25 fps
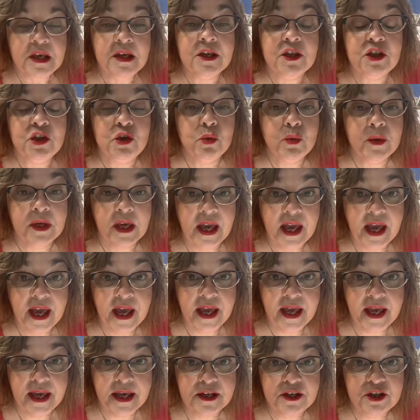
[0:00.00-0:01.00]
You
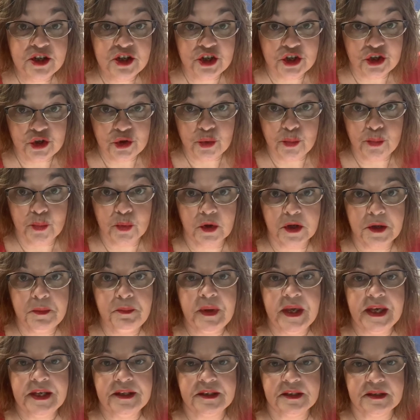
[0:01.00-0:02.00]
can do
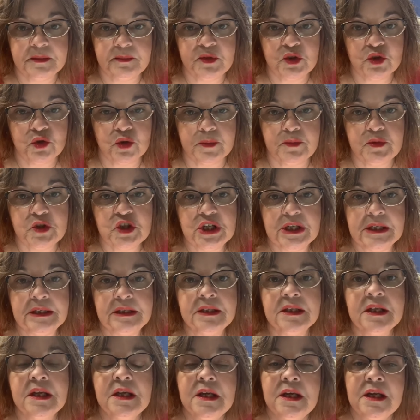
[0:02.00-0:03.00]
prepaid
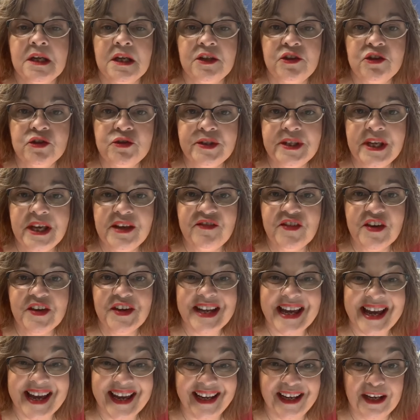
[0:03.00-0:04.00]
subscriptions, and those have an
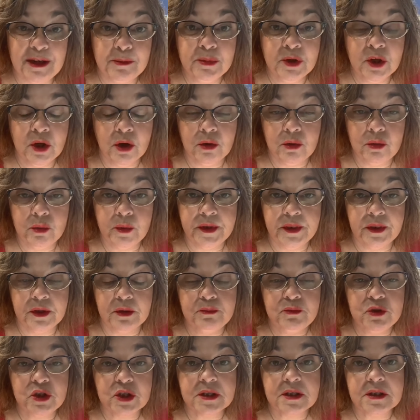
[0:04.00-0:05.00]
item code with
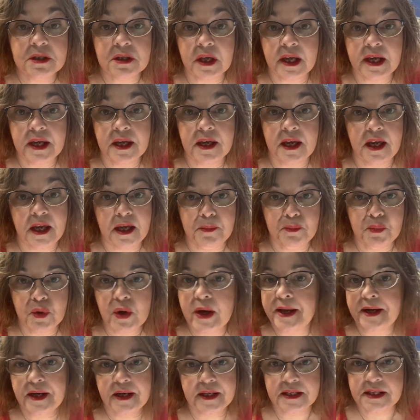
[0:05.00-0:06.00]
them, just like a
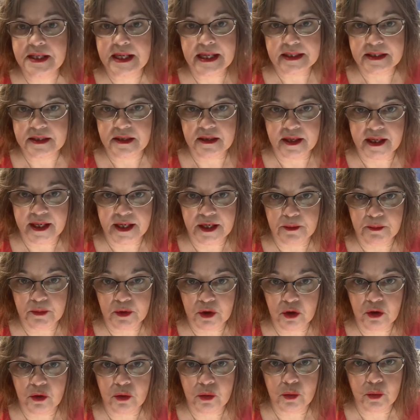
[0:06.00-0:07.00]
product has an item
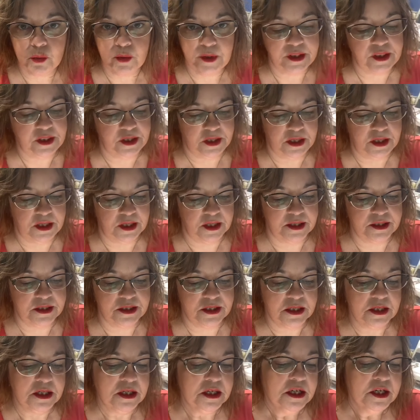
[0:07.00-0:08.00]
code with it.
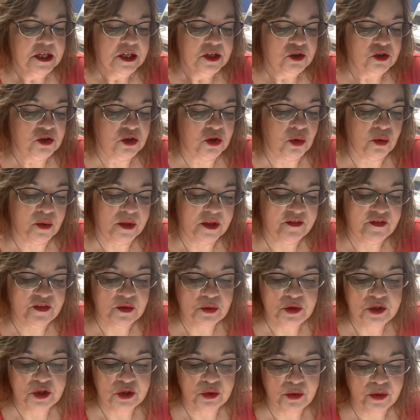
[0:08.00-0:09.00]
So if you
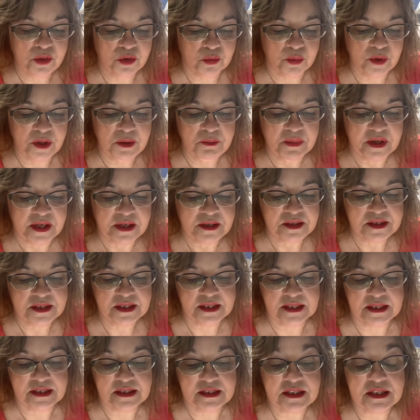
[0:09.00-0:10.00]
do 3 months,
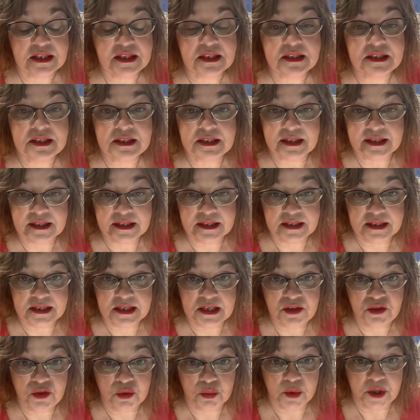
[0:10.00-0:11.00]
it's
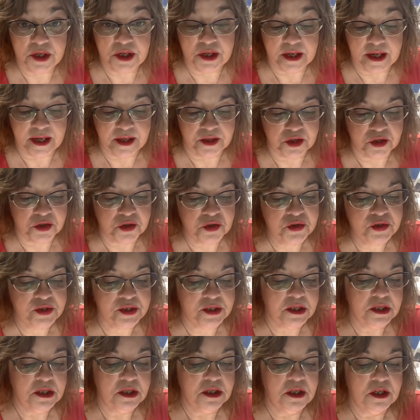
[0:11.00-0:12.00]
$63.
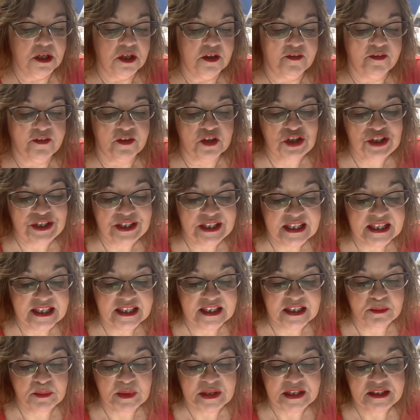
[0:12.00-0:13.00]
For
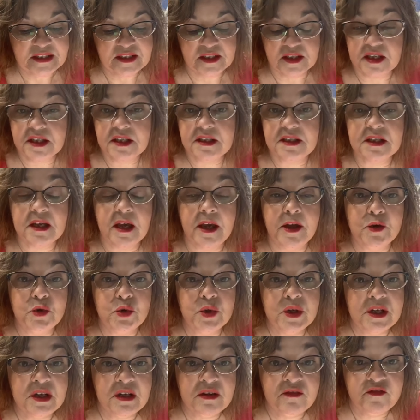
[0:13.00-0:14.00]
6 months, it's
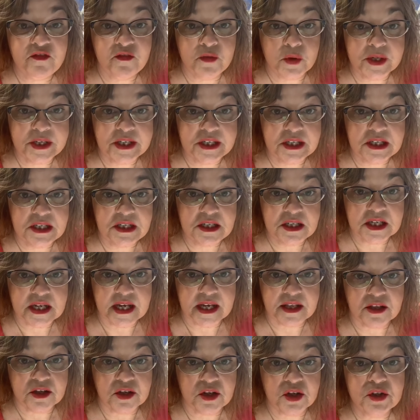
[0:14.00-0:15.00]

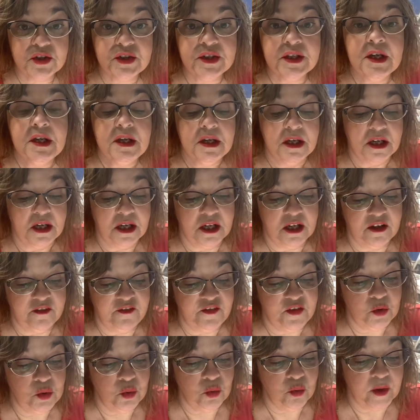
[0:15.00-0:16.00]
$114. And if
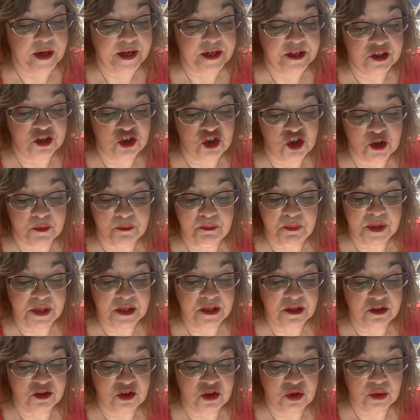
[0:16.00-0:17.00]
you want to jump in
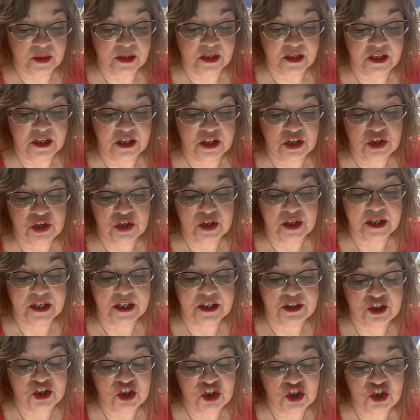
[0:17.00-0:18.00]
and do the year,
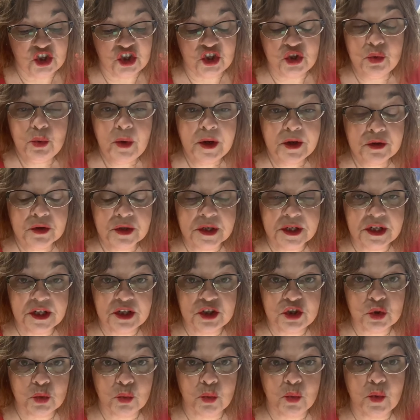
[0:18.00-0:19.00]
it's
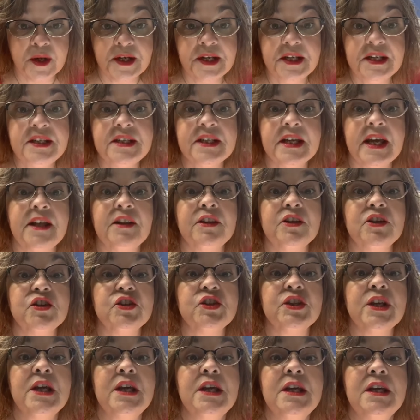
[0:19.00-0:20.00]

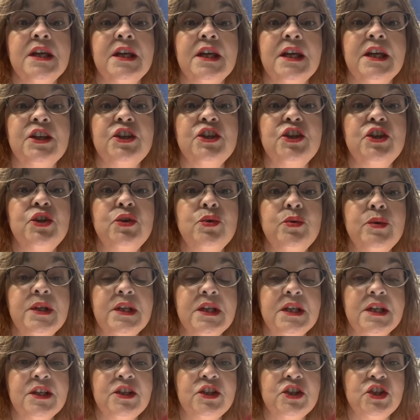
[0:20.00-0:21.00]
$220. And you
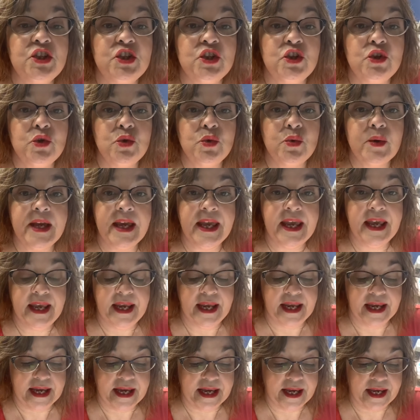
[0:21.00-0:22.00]
need to
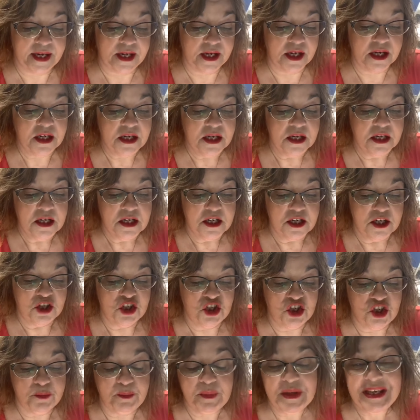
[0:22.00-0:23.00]
add
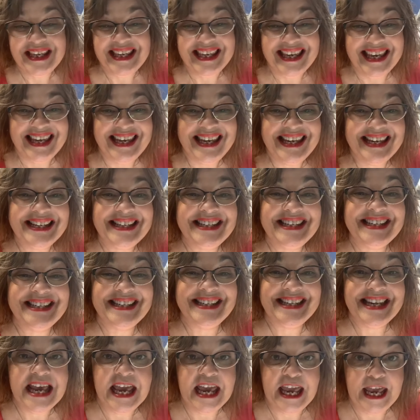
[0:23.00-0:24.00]
shipping and
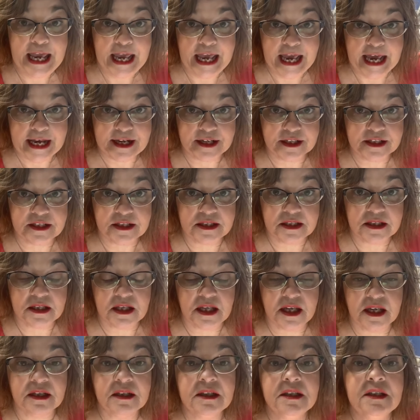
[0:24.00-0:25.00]
tax to
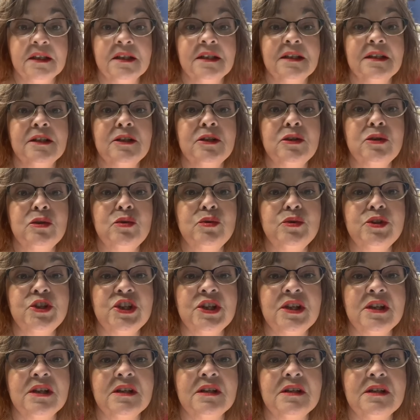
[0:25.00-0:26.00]
that. Oh,
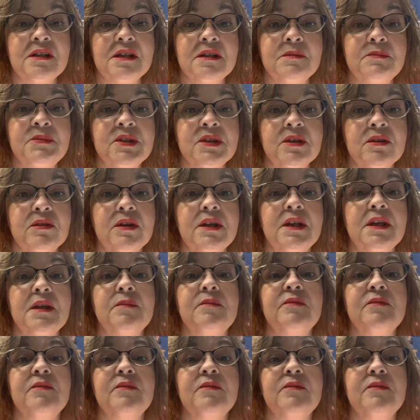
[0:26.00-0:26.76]
Jan, I'm sorry I'm